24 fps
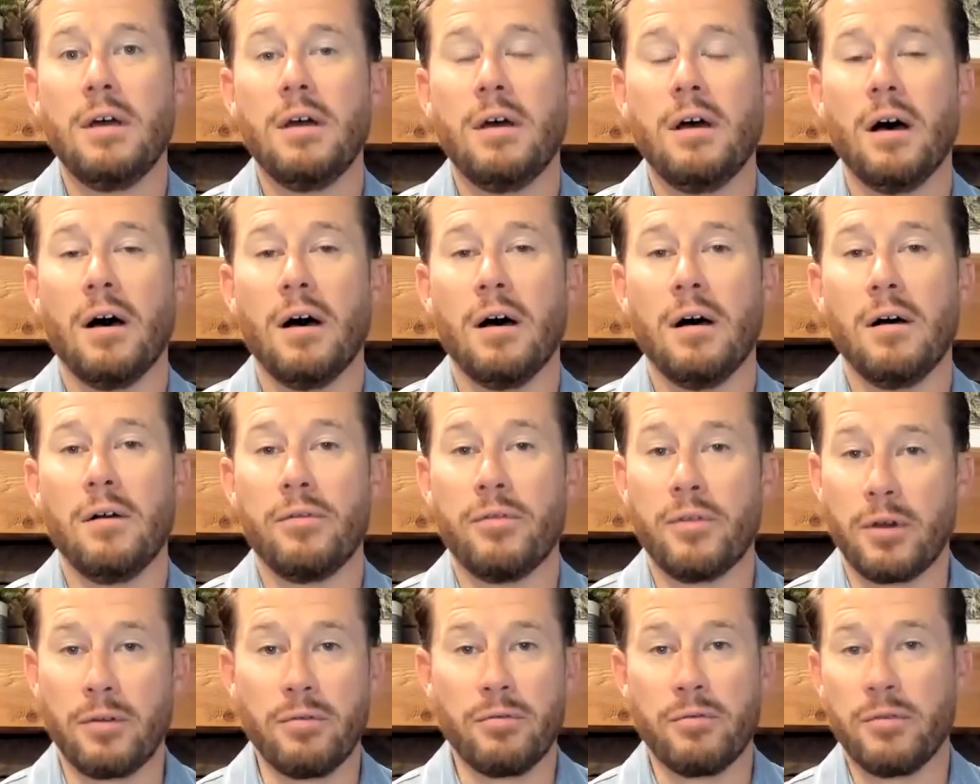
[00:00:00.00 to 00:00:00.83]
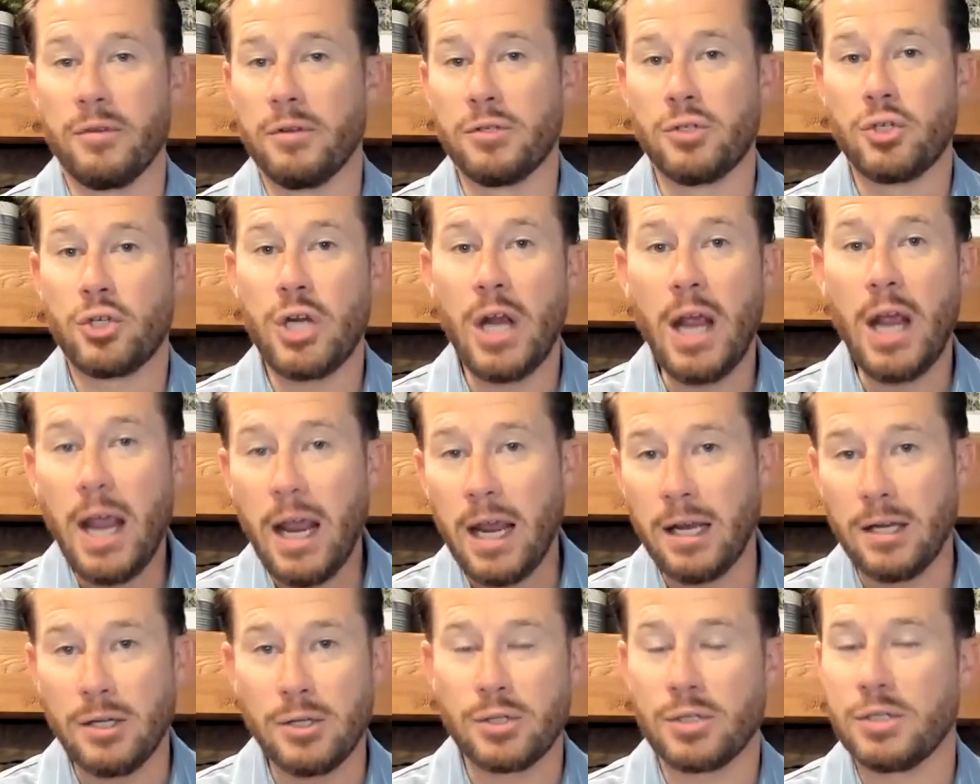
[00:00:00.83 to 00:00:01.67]
The
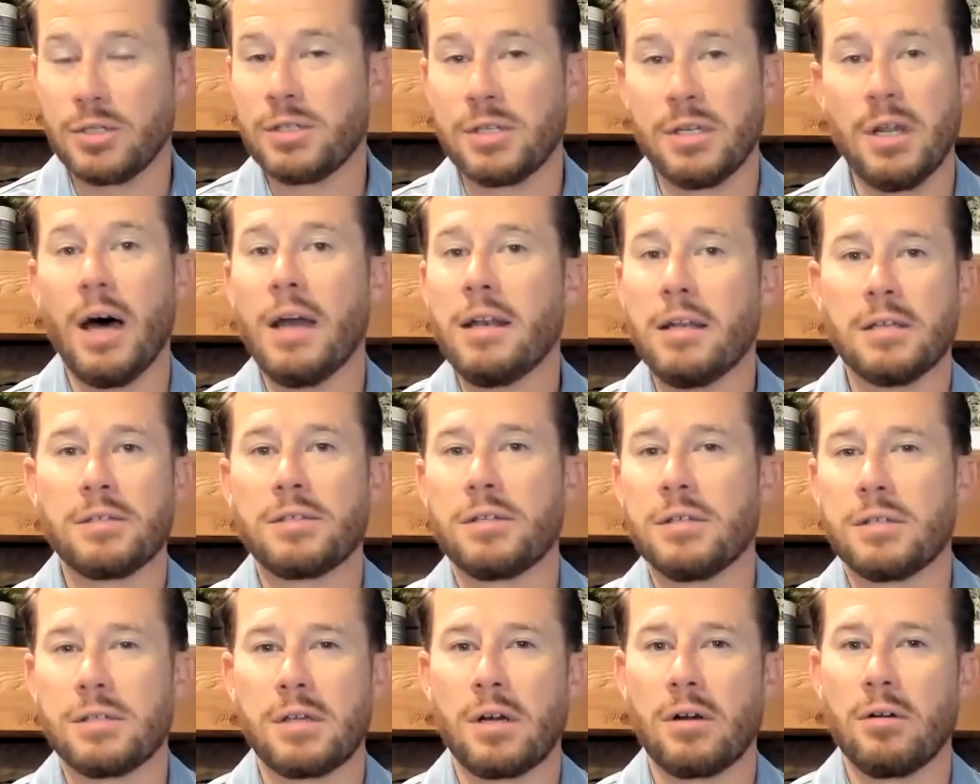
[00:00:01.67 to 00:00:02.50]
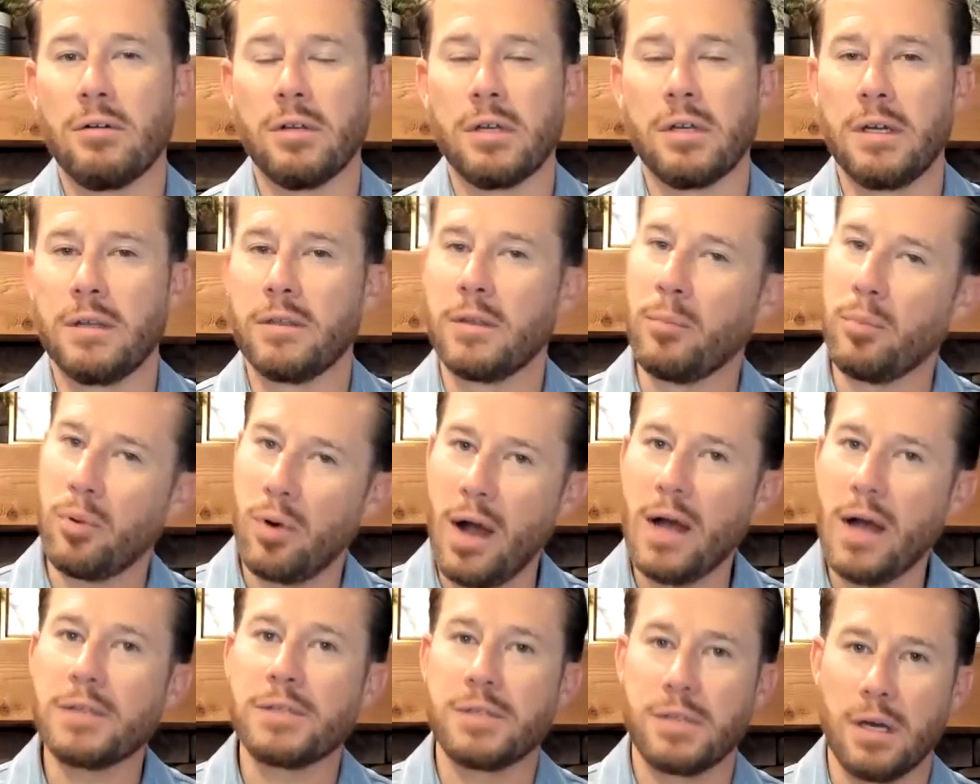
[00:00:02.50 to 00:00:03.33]
change is not necessarily in the
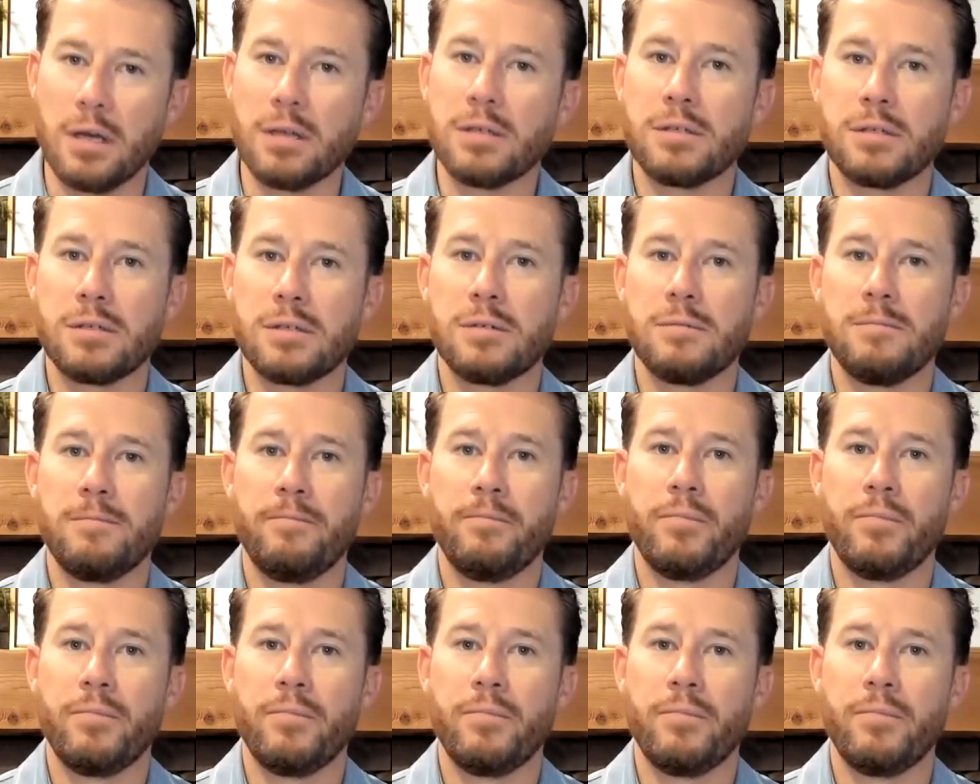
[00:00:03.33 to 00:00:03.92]
process.